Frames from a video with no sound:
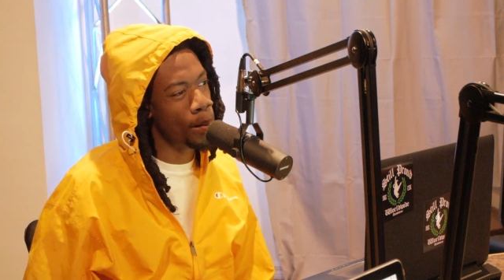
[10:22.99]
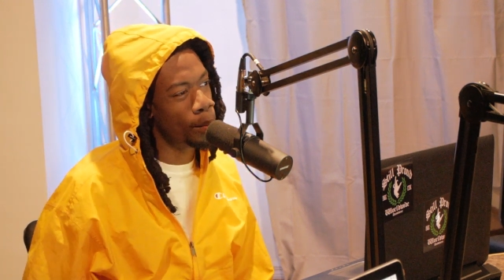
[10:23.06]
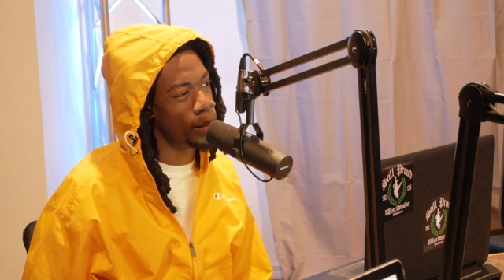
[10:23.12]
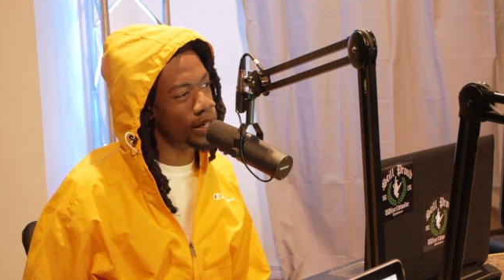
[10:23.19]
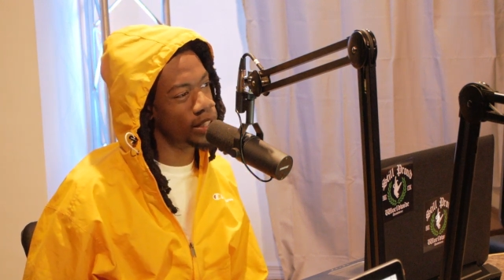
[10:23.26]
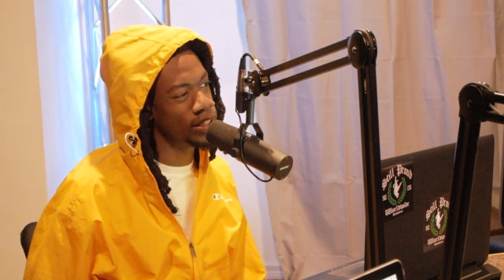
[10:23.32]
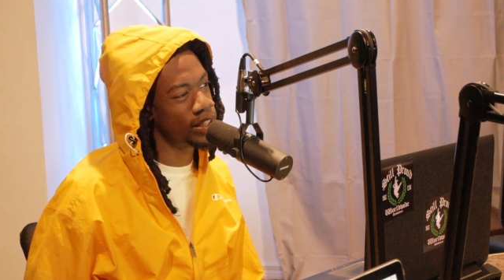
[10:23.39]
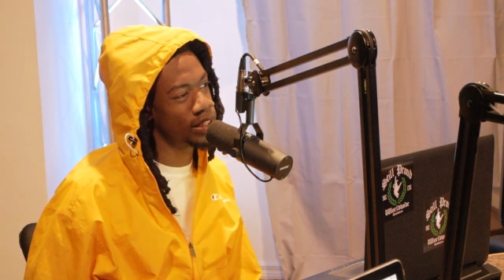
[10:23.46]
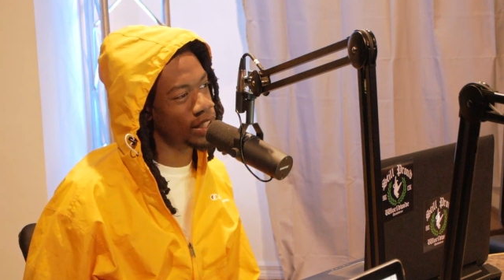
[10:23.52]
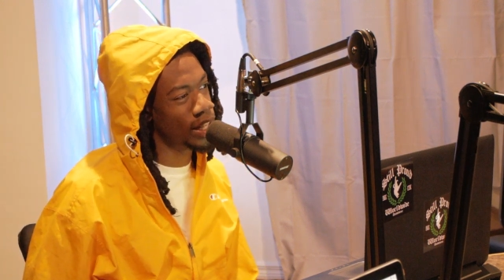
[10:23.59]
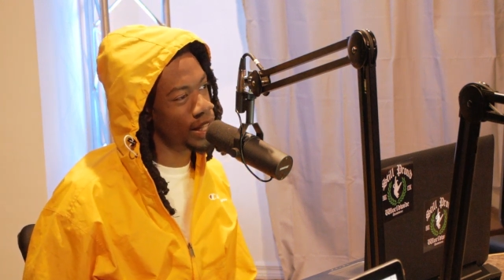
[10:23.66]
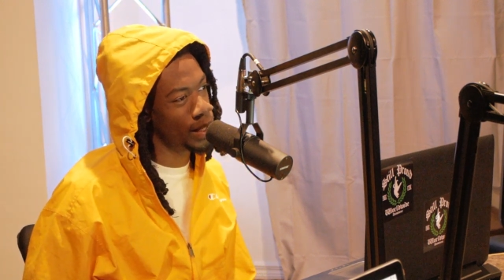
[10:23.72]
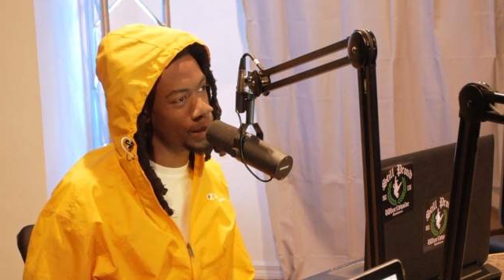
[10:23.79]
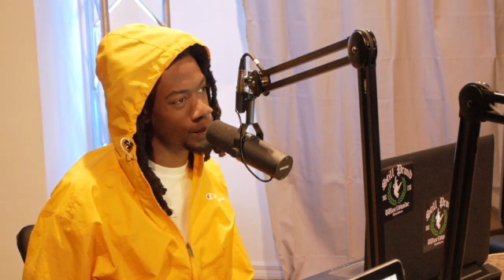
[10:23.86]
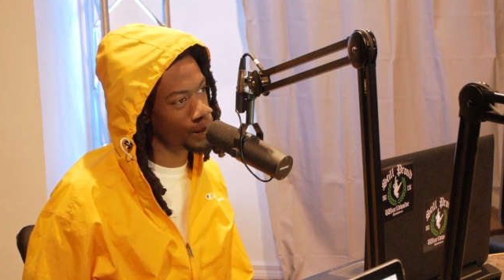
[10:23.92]
but it's just
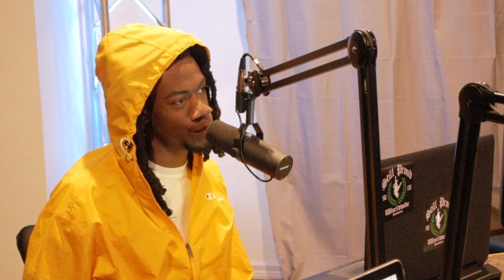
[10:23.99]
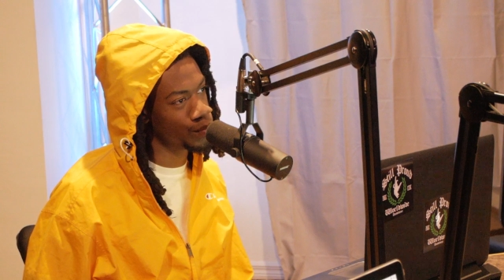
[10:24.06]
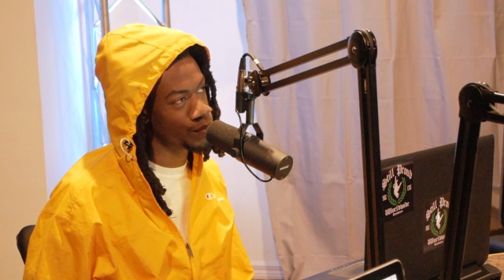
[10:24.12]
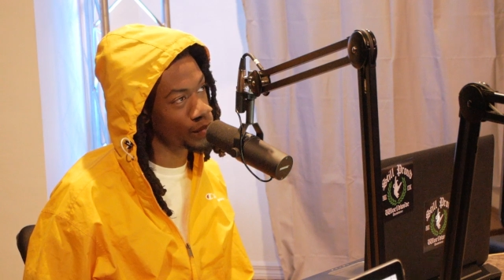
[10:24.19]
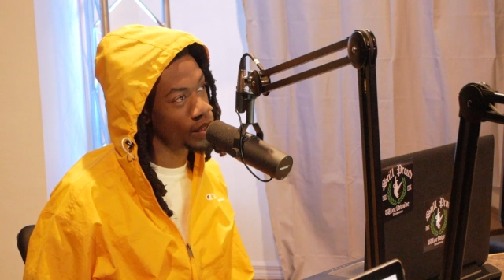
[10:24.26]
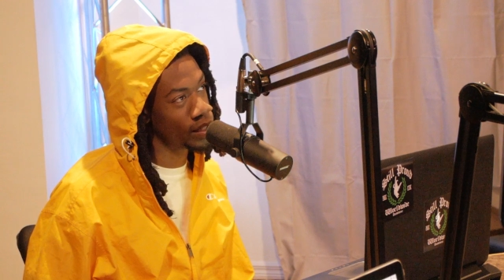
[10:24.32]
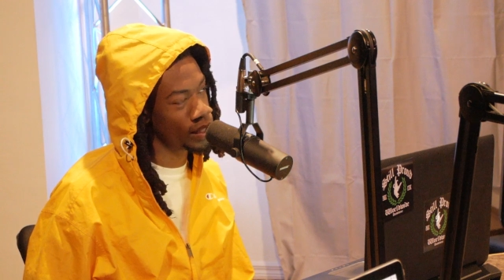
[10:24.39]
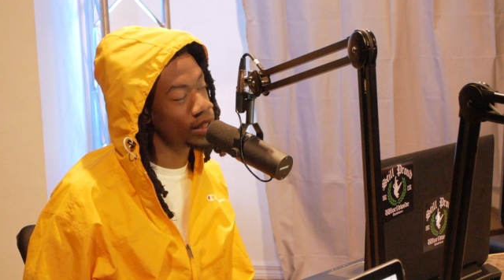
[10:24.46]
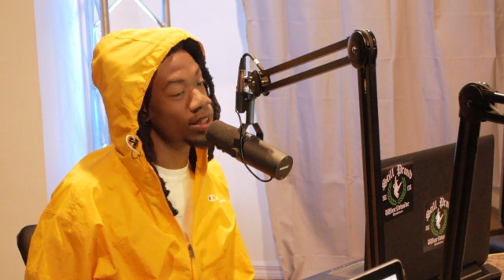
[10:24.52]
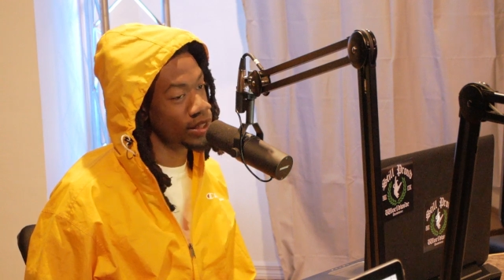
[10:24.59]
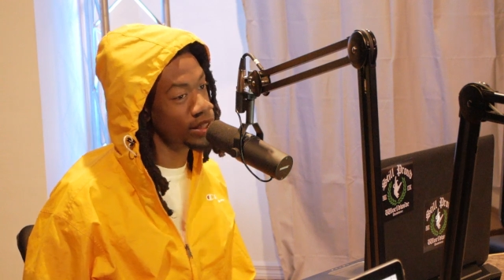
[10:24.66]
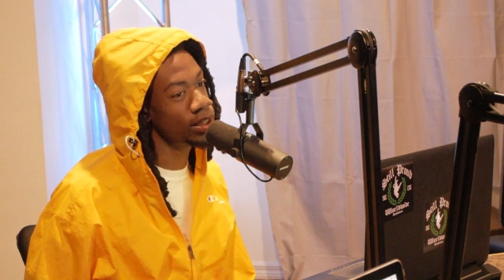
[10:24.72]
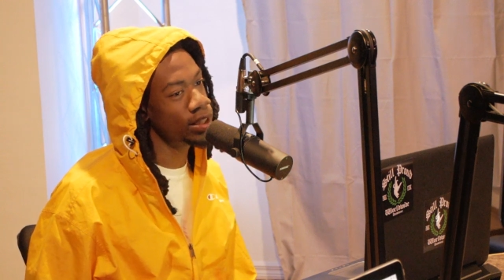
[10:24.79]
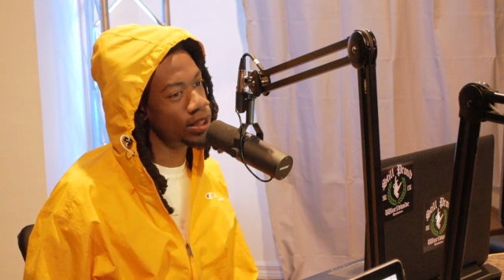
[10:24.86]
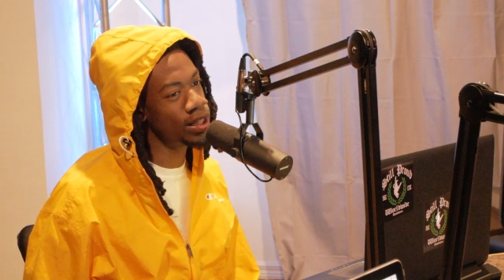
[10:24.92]
like
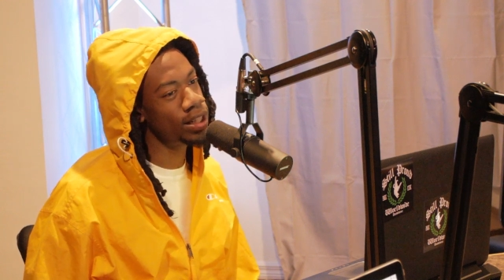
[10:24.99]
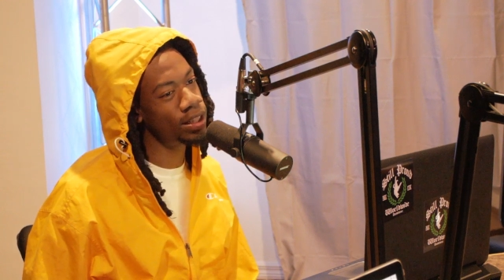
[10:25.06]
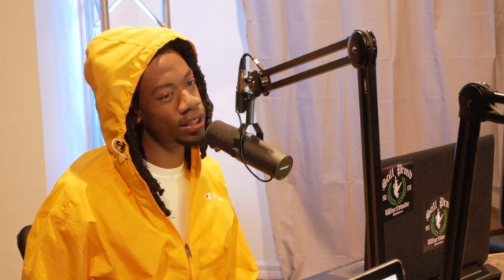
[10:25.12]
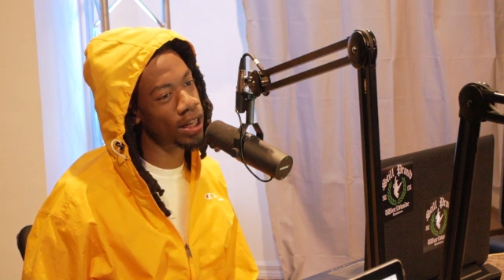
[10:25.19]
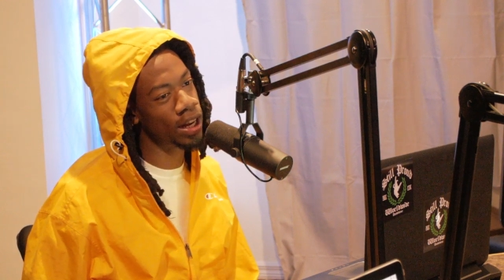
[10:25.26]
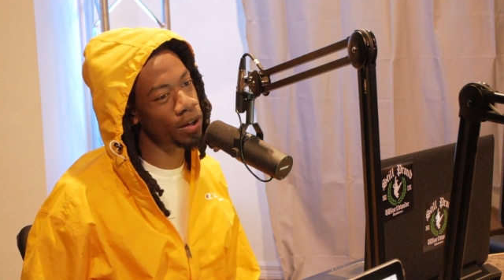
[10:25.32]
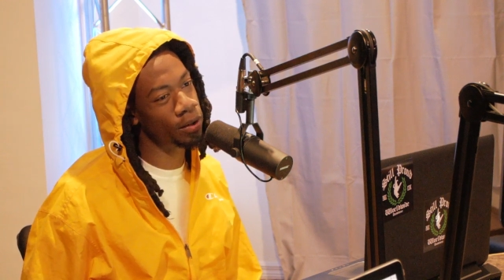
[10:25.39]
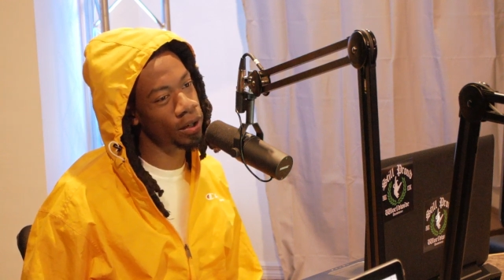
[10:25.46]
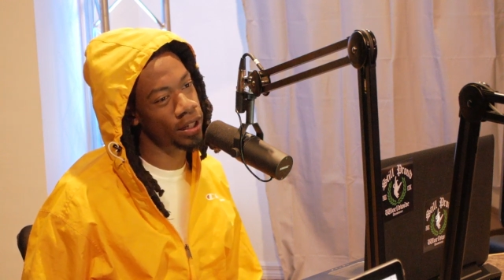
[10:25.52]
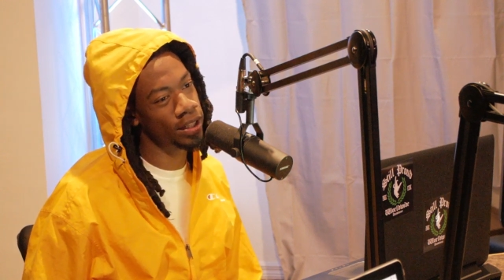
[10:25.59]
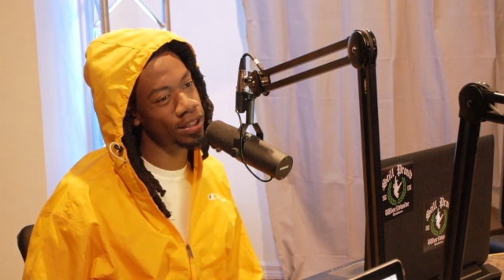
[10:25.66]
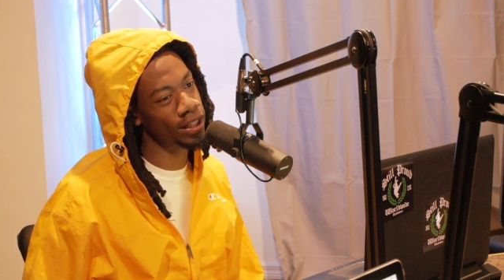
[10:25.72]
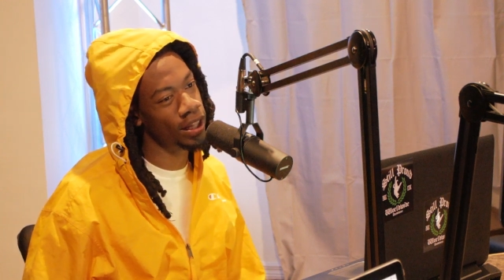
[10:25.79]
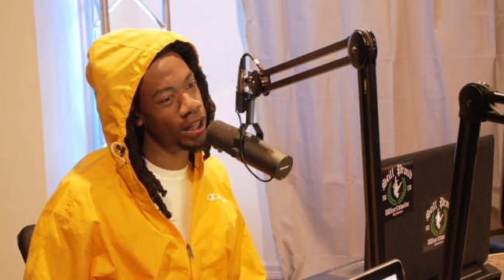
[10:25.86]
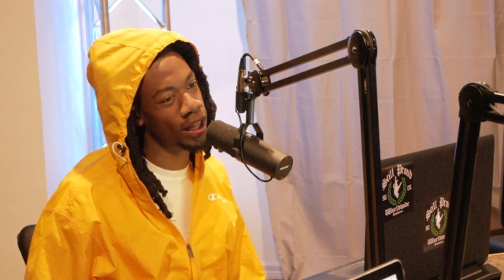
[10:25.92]
she take a lot of risks,